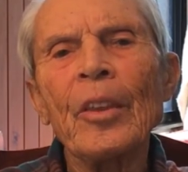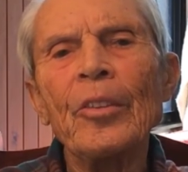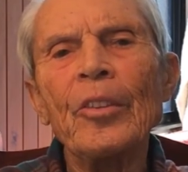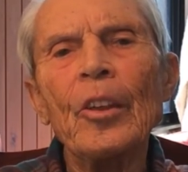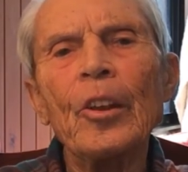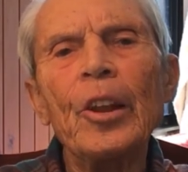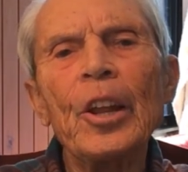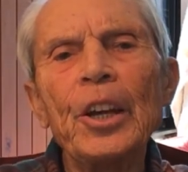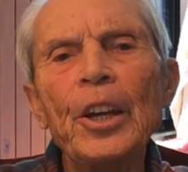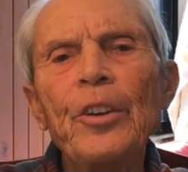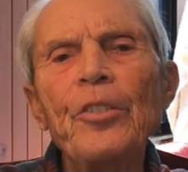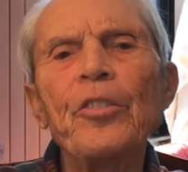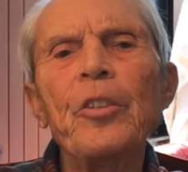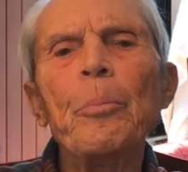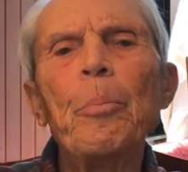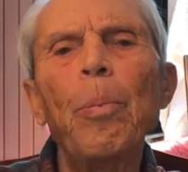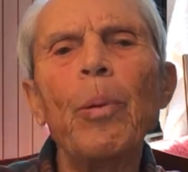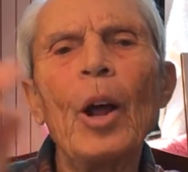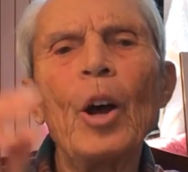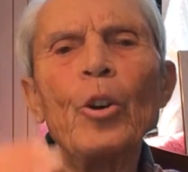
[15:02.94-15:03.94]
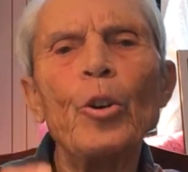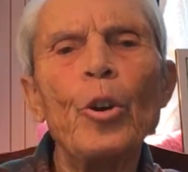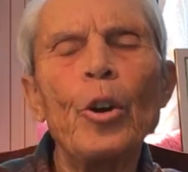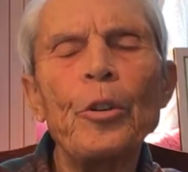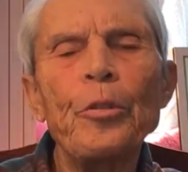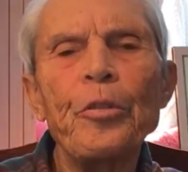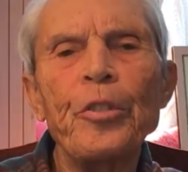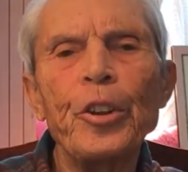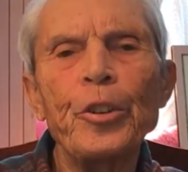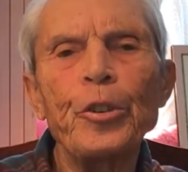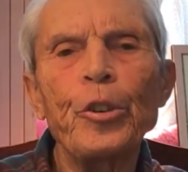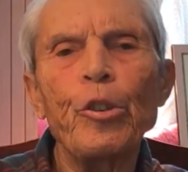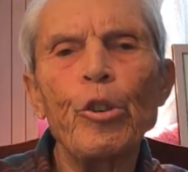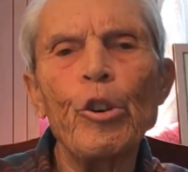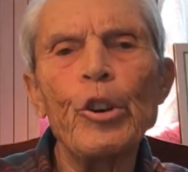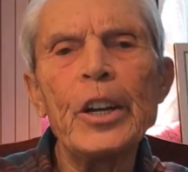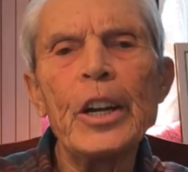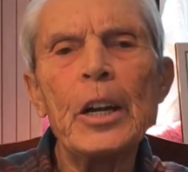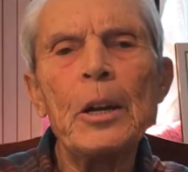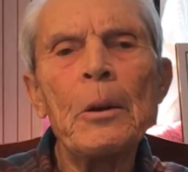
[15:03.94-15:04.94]
the leaves are blown off the
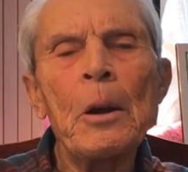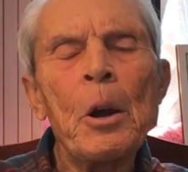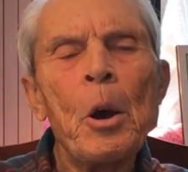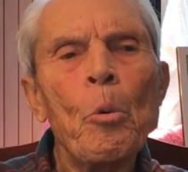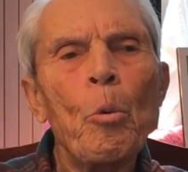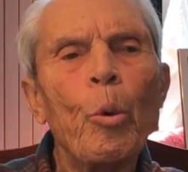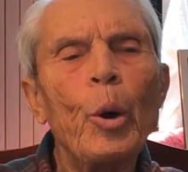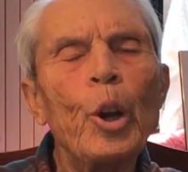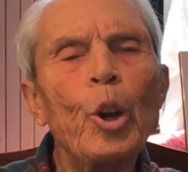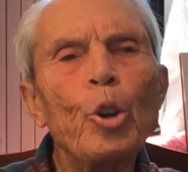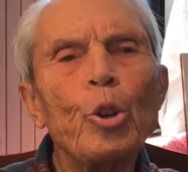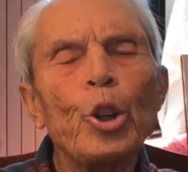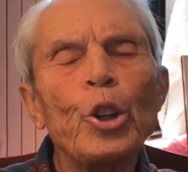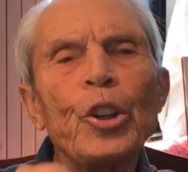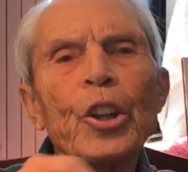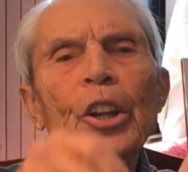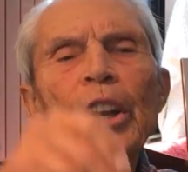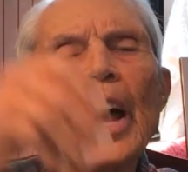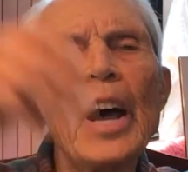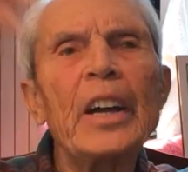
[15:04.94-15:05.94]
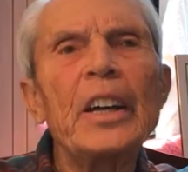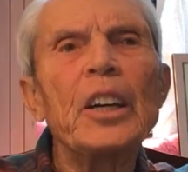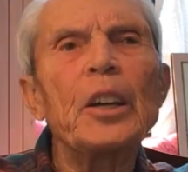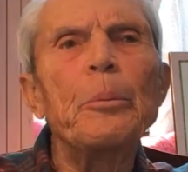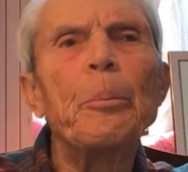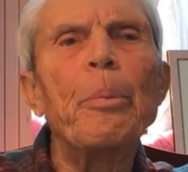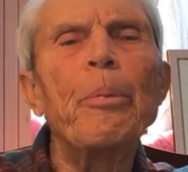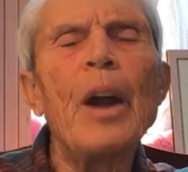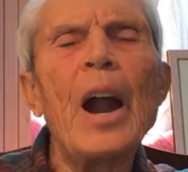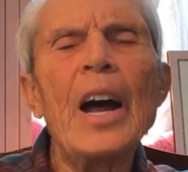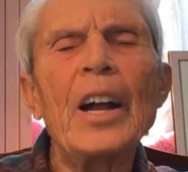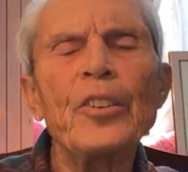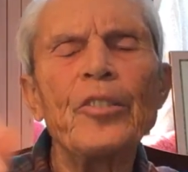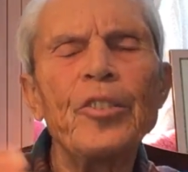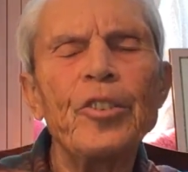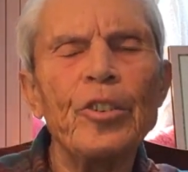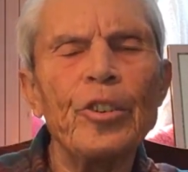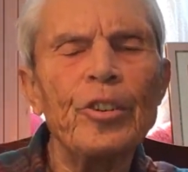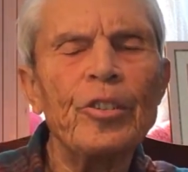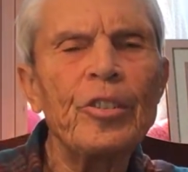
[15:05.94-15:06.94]
tree. We look at the naked
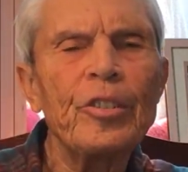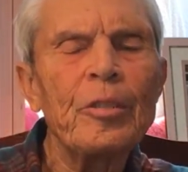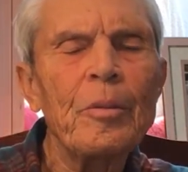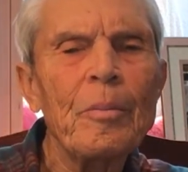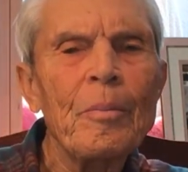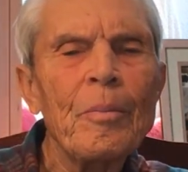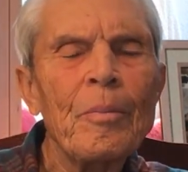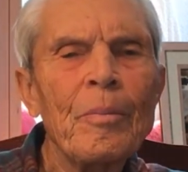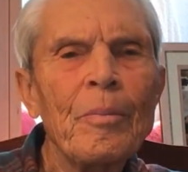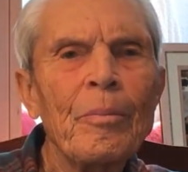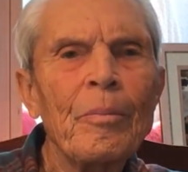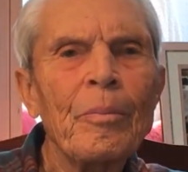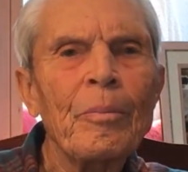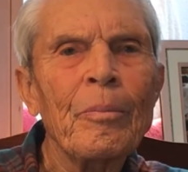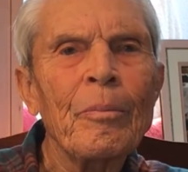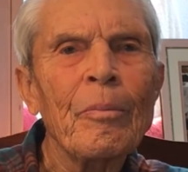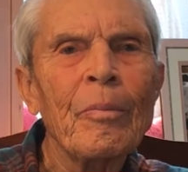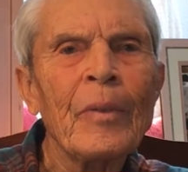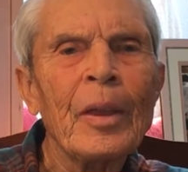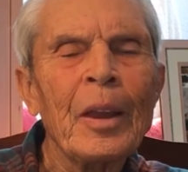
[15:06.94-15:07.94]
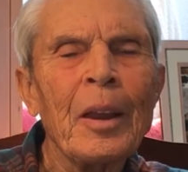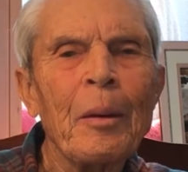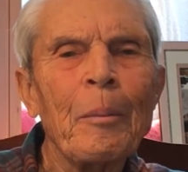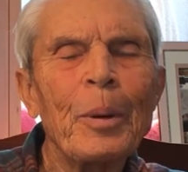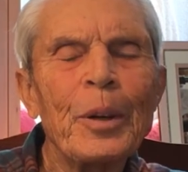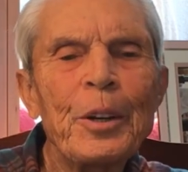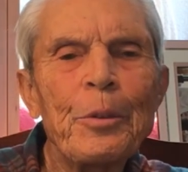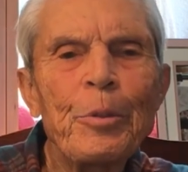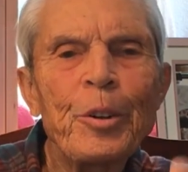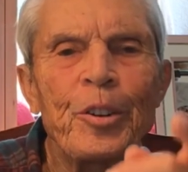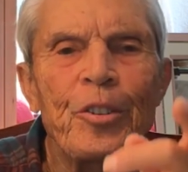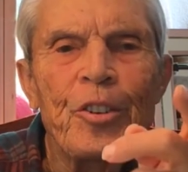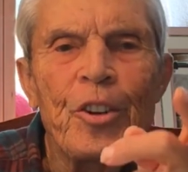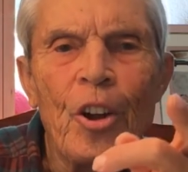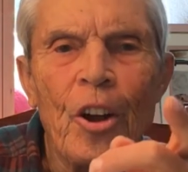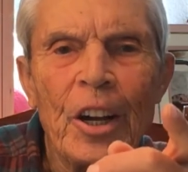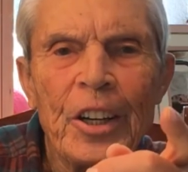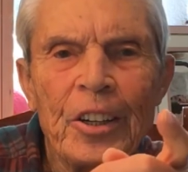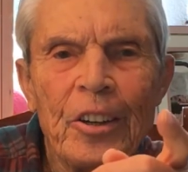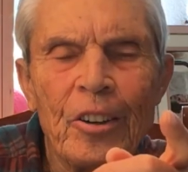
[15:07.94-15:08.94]
branches, but if it's
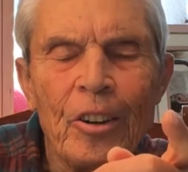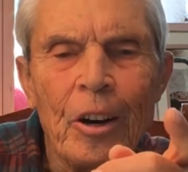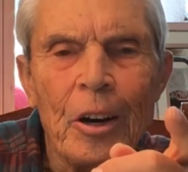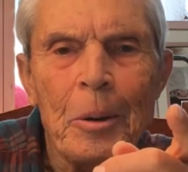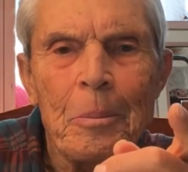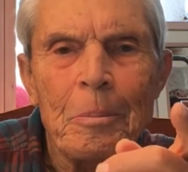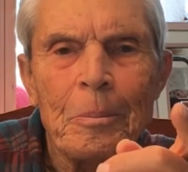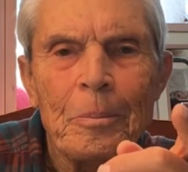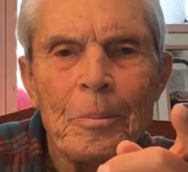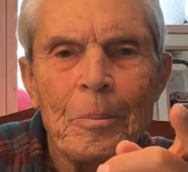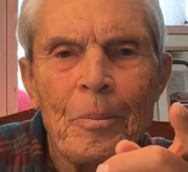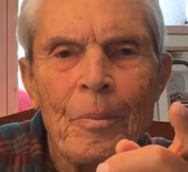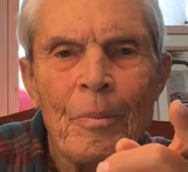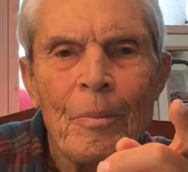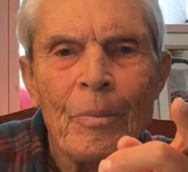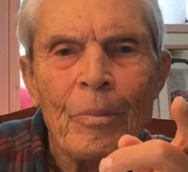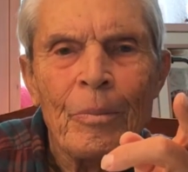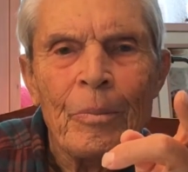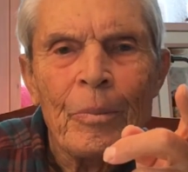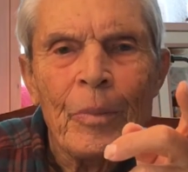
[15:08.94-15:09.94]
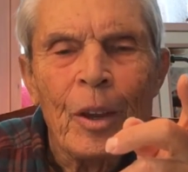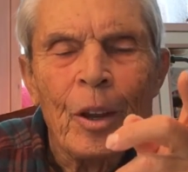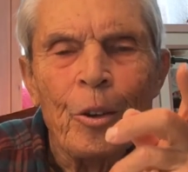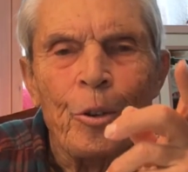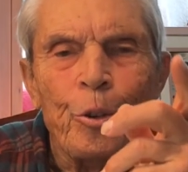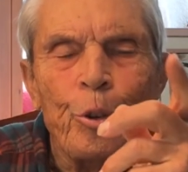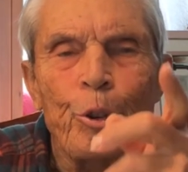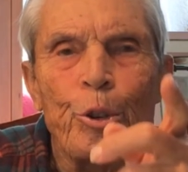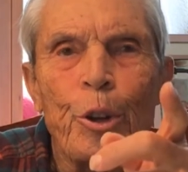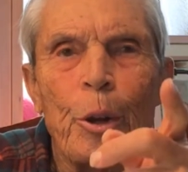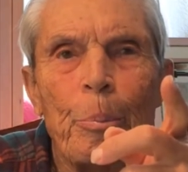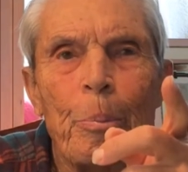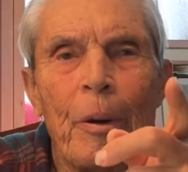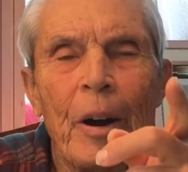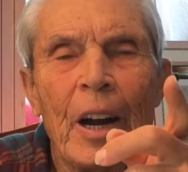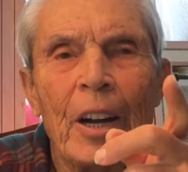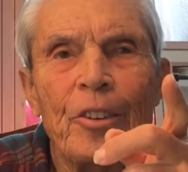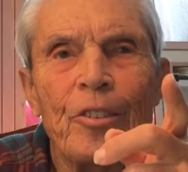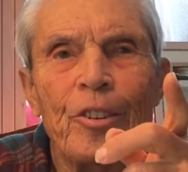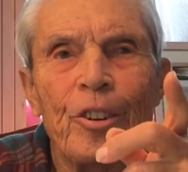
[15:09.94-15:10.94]
night time, through the
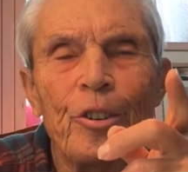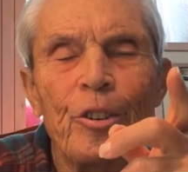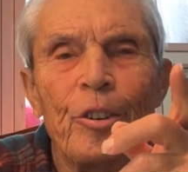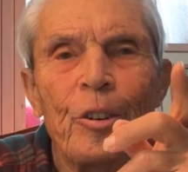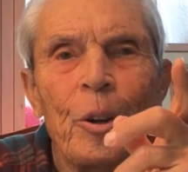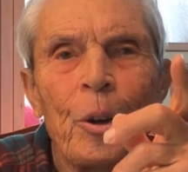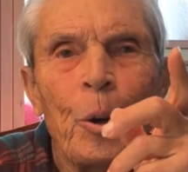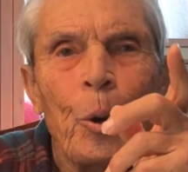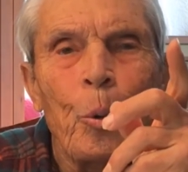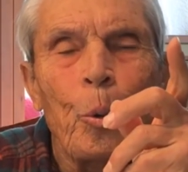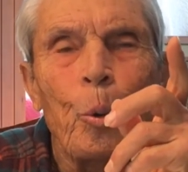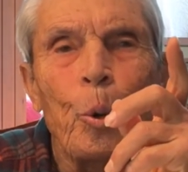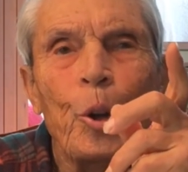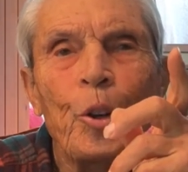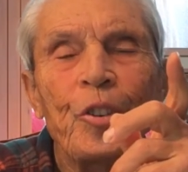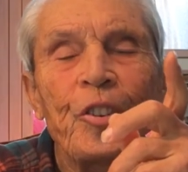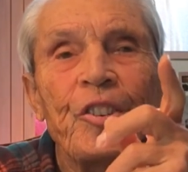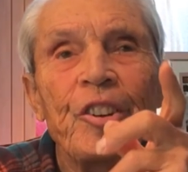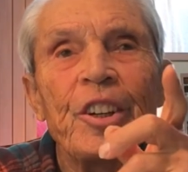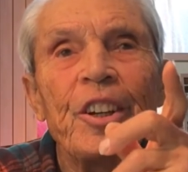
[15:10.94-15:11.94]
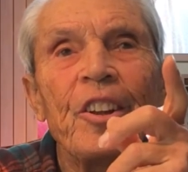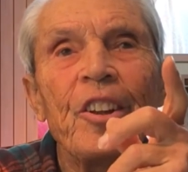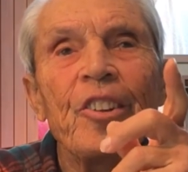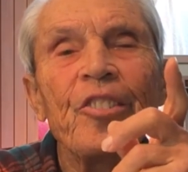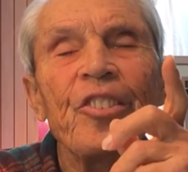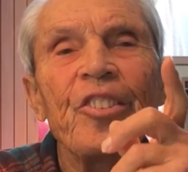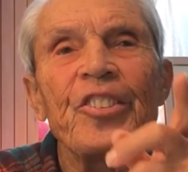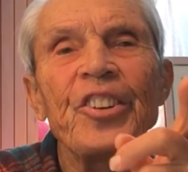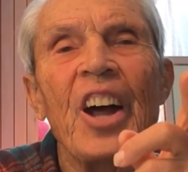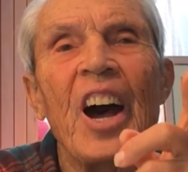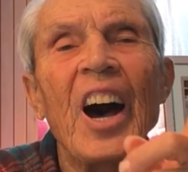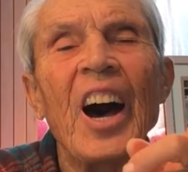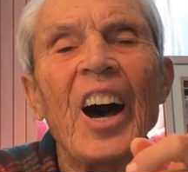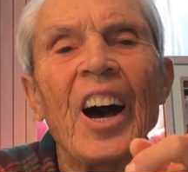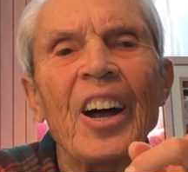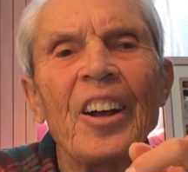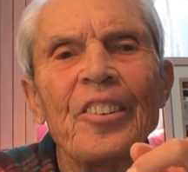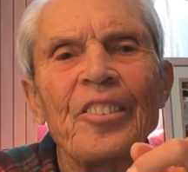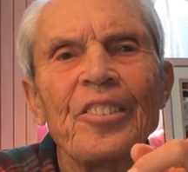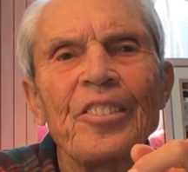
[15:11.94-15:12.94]
branches we'll see the
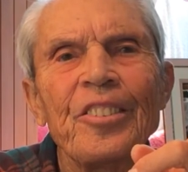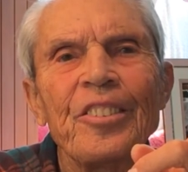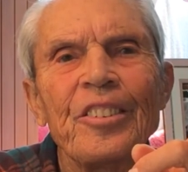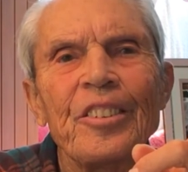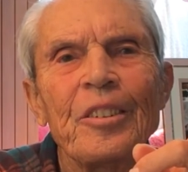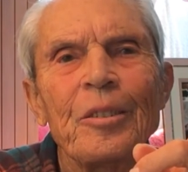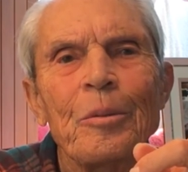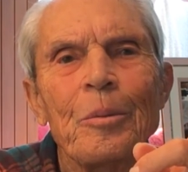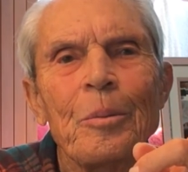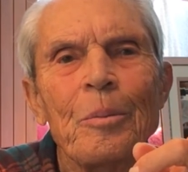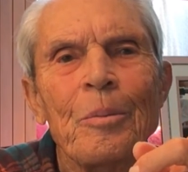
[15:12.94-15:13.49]
stars.